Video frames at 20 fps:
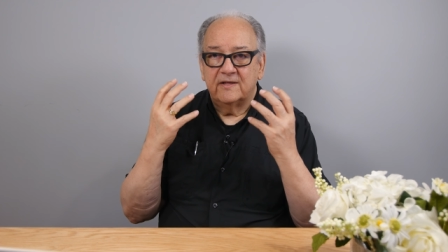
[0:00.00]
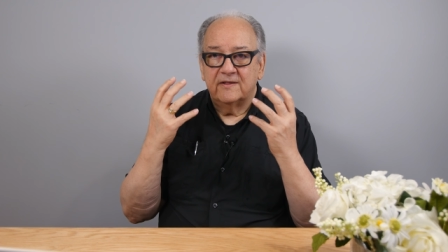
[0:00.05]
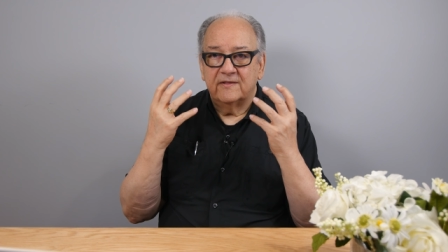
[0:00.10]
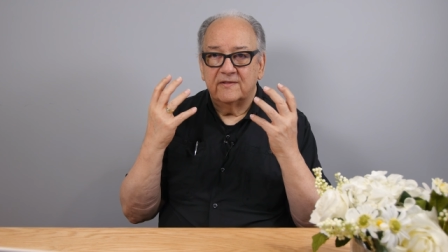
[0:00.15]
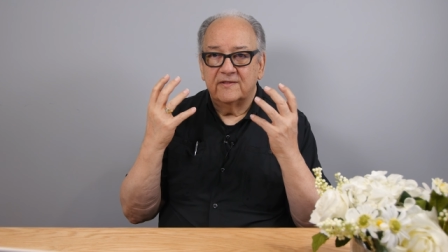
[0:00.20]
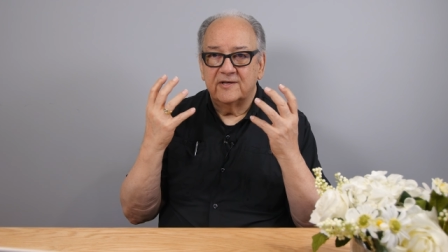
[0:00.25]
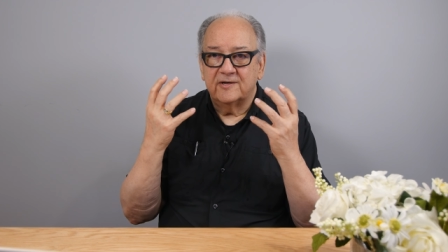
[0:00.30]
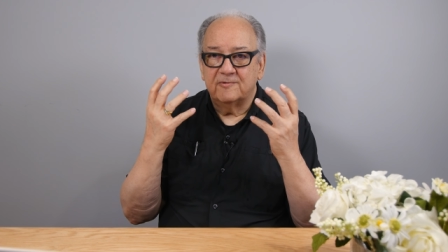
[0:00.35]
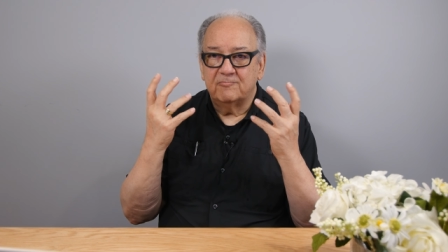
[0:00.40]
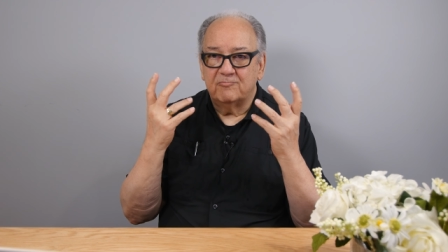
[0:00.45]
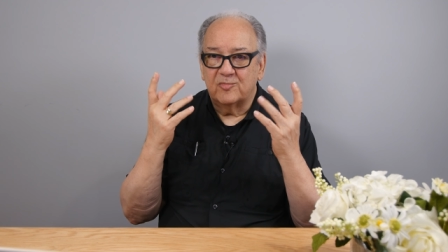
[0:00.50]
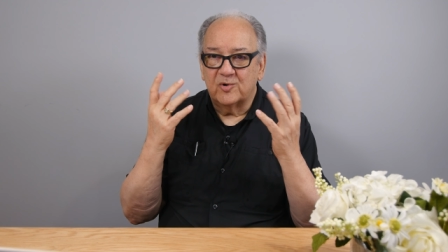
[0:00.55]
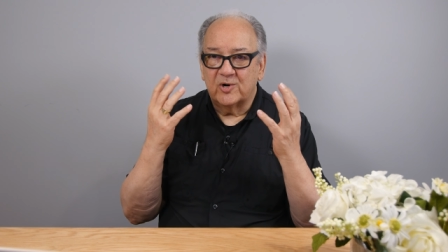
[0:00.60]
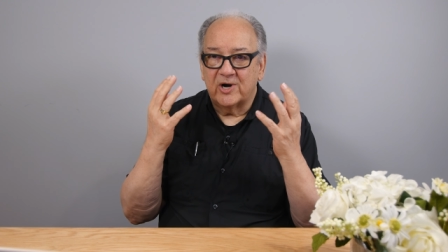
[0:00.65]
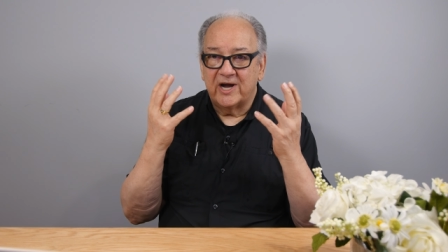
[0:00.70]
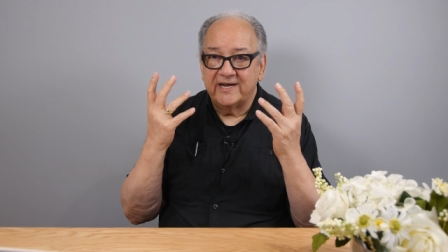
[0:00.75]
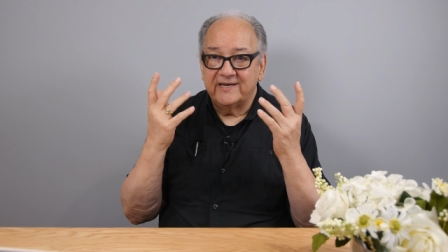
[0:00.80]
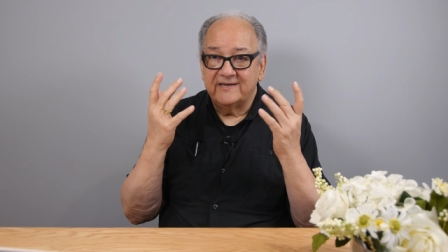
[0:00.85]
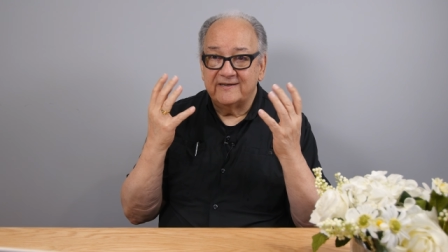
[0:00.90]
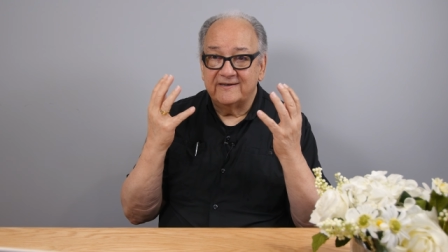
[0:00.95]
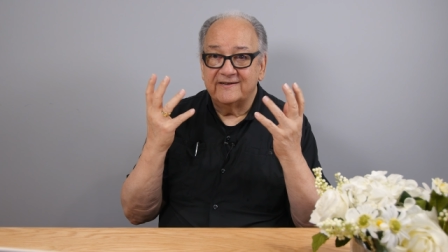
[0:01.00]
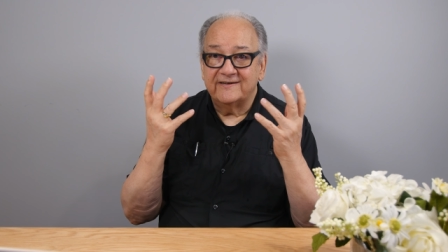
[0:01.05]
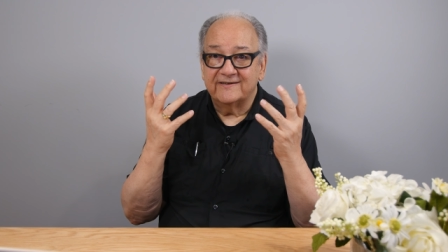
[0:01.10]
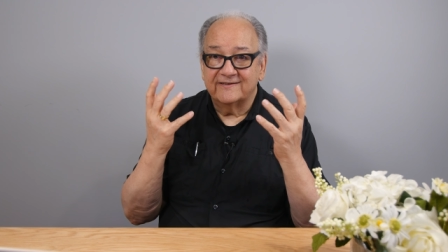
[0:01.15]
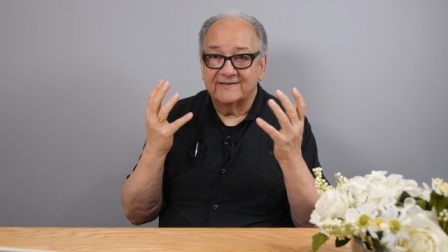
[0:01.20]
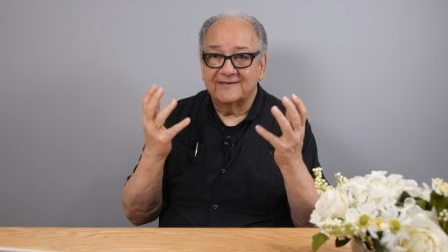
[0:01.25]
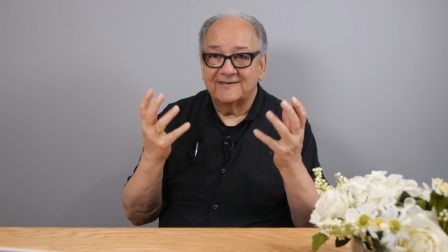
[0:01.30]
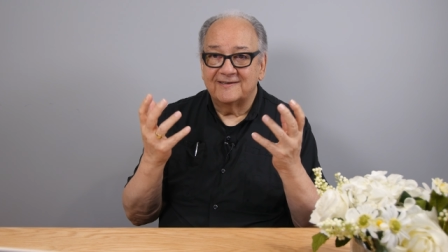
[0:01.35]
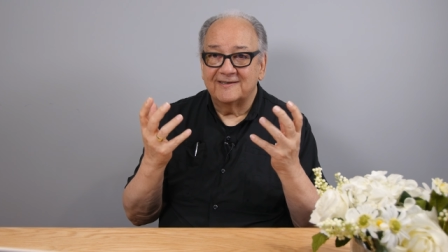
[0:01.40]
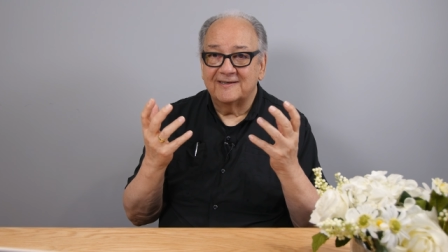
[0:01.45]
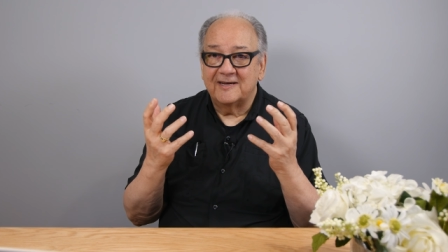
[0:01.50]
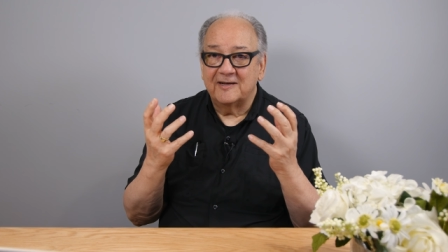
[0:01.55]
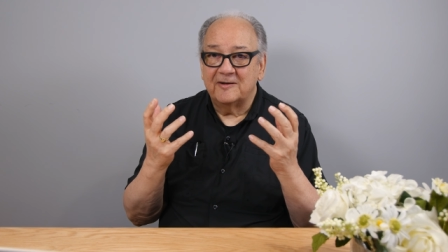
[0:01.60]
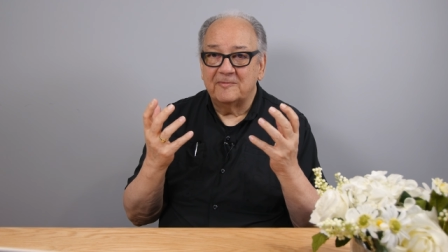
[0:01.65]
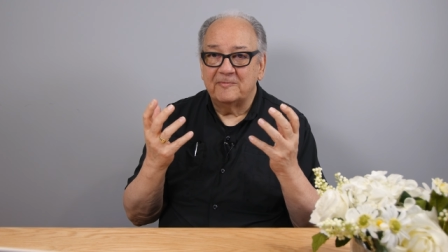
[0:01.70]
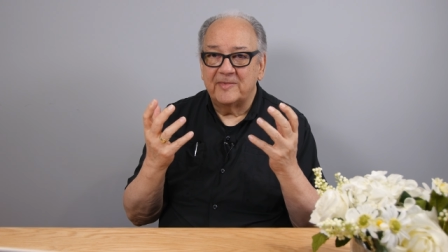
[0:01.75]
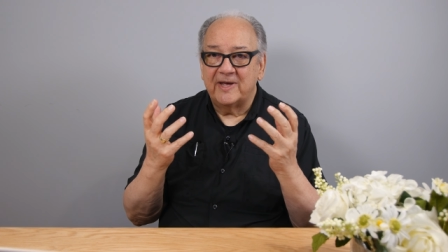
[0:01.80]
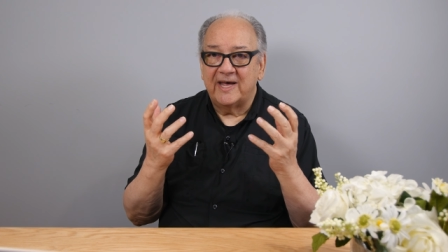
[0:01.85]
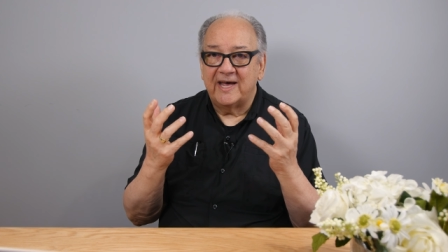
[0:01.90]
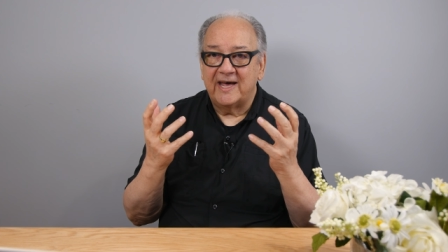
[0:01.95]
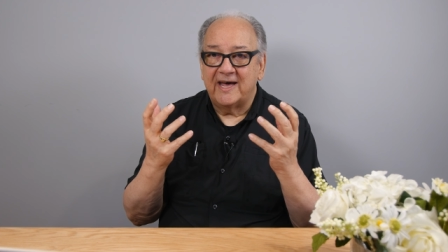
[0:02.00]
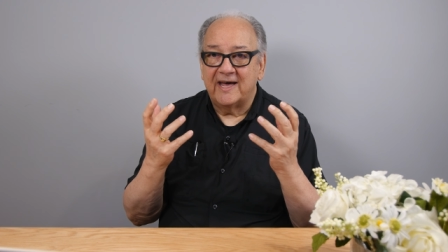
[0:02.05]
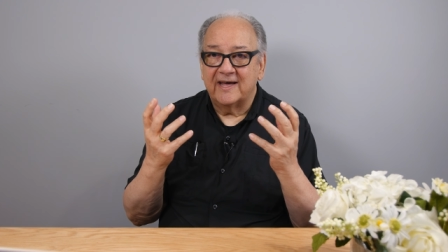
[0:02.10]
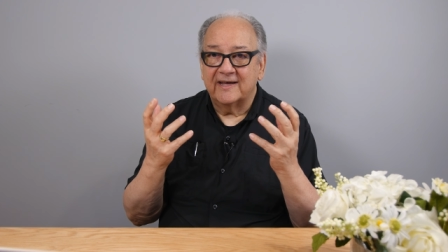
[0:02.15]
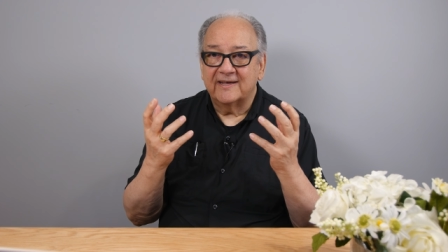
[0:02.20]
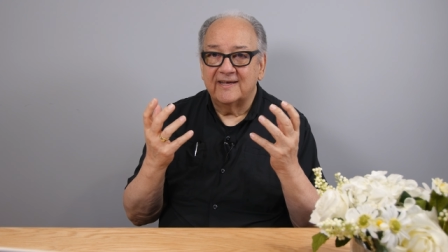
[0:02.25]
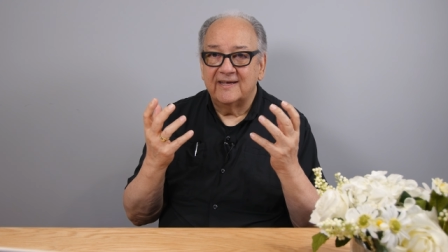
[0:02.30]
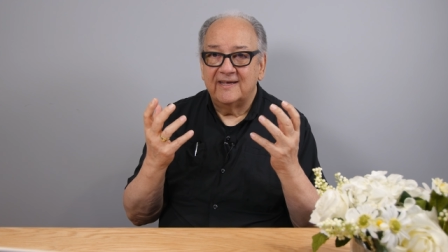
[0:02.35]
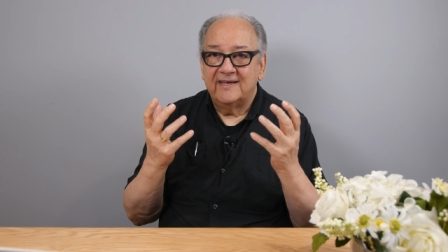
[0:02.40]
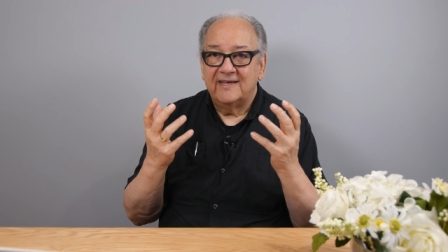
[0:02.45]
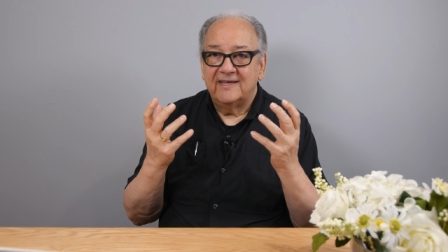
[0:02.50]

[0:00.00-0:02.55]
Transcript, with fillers: the brightness to come back